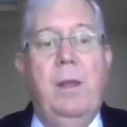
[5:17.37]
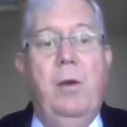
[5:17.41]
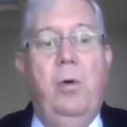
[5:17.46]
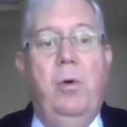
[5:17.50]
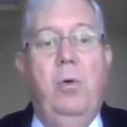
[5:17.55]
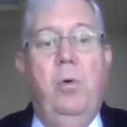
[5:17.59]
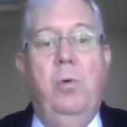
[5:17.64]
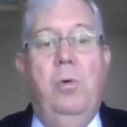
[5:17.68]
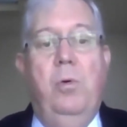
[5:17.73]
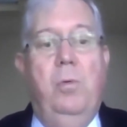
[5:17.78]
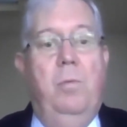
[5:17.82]

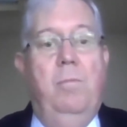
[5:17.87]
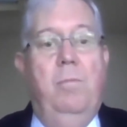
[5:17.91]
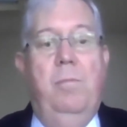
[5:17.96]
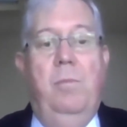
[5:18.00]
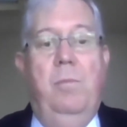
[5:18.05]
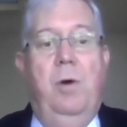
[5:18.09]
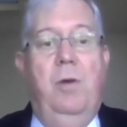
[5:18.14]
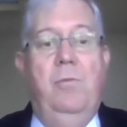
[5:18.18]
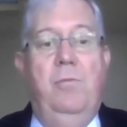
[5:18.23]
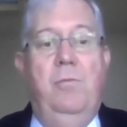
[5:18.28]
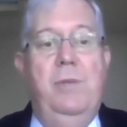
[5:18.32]
or
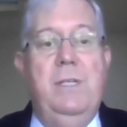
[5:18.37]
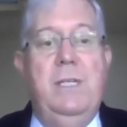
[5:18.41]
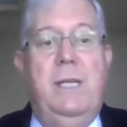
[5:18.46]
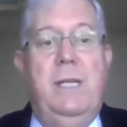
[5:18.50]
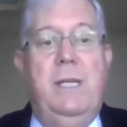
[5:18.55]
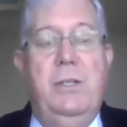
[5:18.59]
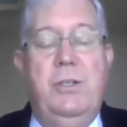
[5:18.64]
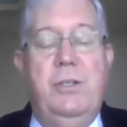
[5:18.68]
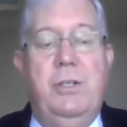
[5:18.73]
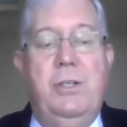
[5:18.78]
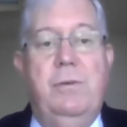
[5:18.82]
on risk
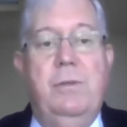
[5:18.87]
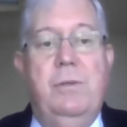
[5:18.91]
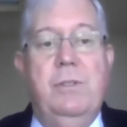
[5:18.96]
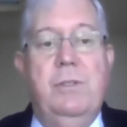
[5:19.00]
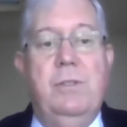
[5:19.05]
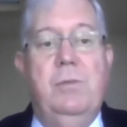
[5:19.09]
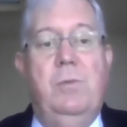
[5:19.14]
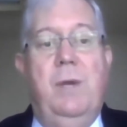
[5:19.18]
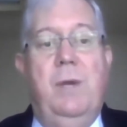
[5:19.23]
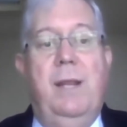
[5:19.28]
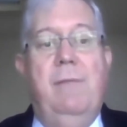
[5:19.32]
insurance
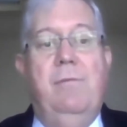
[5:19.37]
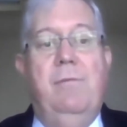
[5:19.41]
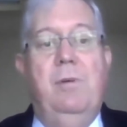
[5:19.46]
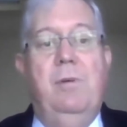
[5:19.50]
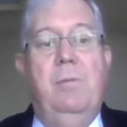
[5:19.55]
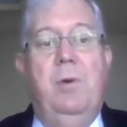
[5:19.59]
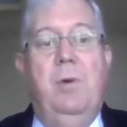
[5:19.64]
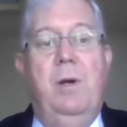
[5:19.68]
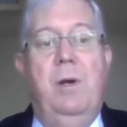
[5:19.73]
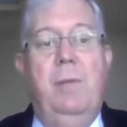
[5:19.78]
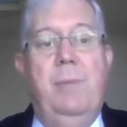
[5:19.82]
or whatever it
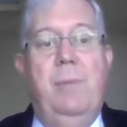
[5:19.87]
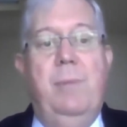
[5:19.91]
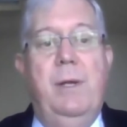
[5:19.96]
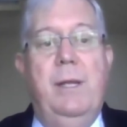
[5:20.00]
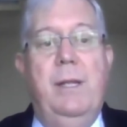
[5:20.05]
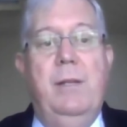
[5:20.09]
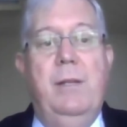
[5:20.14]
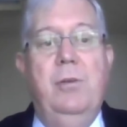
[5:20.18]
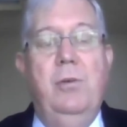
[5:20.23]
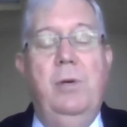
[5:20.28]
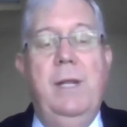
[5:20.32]
might
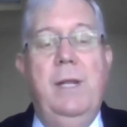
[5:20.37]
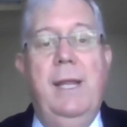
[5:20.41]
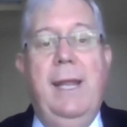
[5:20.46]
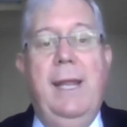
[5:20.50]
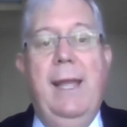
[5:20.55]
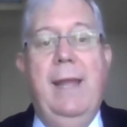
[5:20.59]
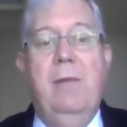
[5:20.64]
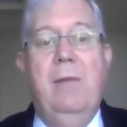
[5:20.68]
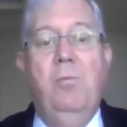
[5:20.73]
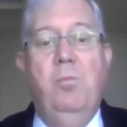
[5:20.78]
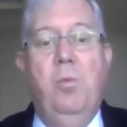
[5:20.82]
be, looking
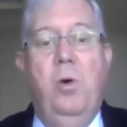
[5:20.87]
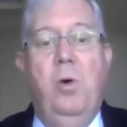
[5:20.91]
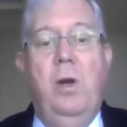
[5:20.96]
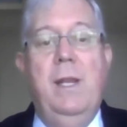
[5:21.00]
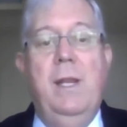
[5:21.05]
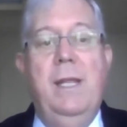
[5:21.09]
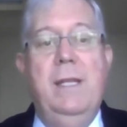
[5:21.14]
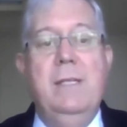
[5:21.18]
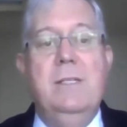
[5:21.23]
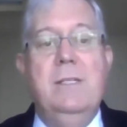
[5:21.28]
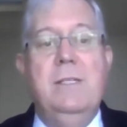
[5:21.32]
at what
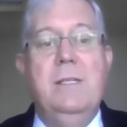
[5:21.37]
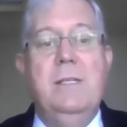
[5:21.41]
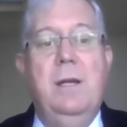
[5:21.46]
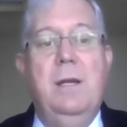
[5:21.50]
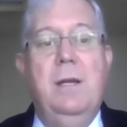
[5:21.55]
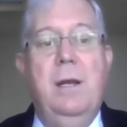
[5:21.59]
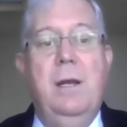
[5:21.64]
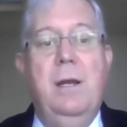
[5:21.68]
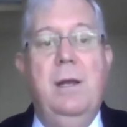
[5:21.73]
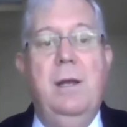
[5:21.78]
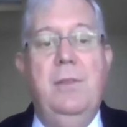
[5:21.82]
is
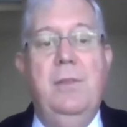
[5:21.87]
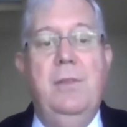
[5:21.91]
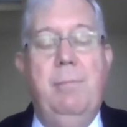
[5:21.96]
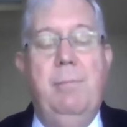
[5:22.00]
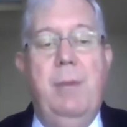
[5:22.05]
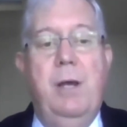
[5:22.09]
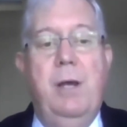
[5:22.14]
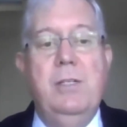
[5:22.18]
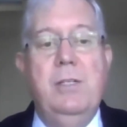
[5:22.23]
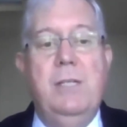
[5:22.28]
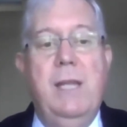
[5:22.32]
the
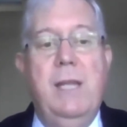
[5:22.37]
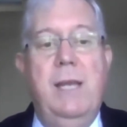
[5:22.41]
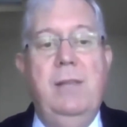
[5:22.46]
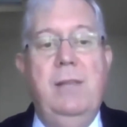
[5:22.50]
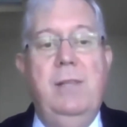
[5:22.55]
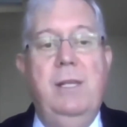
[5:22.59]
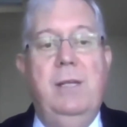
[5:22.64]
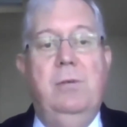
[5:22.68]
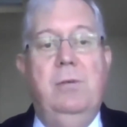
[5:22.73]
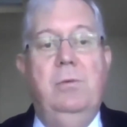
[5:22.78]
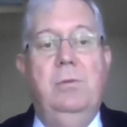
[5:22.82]
most
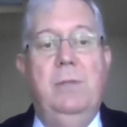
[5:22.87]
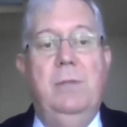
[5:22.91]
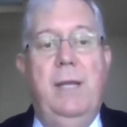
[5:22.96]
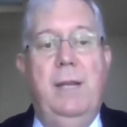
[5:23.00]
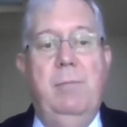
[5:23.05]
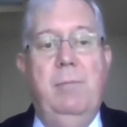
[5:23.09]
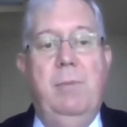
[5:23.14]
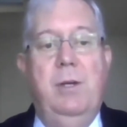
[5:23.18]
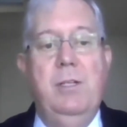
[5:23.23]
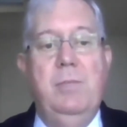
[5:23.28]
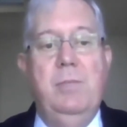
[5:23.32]
ethical
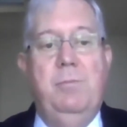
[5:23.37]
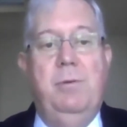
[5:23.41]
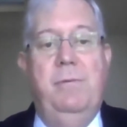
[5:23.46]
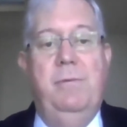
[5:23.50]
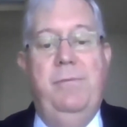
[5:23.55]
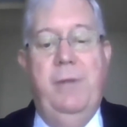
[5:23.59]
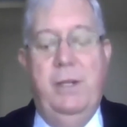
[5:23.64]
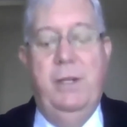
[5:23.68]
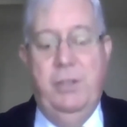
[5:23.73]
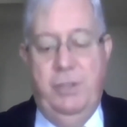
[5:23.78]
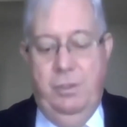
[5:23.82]
and most
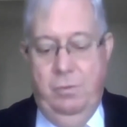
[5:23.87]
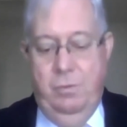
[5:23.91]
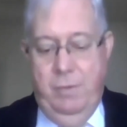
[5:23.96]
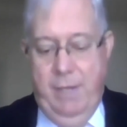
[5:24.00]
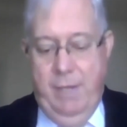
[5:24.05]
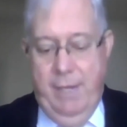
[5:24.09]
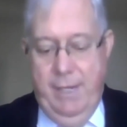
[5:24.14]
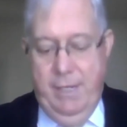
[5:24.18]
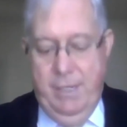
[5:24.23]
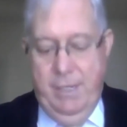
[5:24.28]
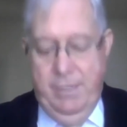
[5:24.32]
professional
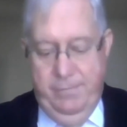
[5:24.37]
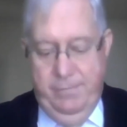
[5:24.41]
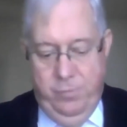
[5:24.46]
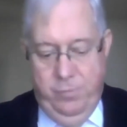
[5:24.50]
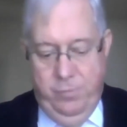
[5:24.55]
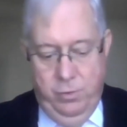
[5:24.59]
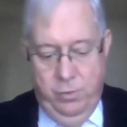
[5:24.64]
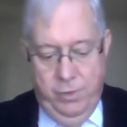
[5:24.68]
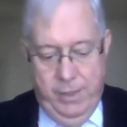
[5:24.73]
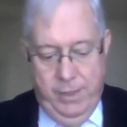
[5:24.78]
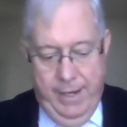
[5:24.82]
answer
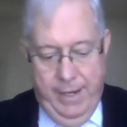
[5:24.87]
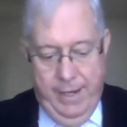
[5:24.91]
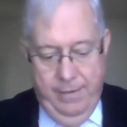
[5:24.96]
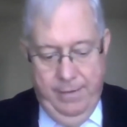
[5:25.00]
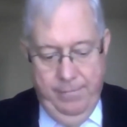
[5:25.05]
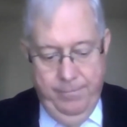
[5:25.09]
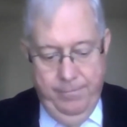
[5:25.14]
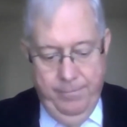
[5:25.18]
for that.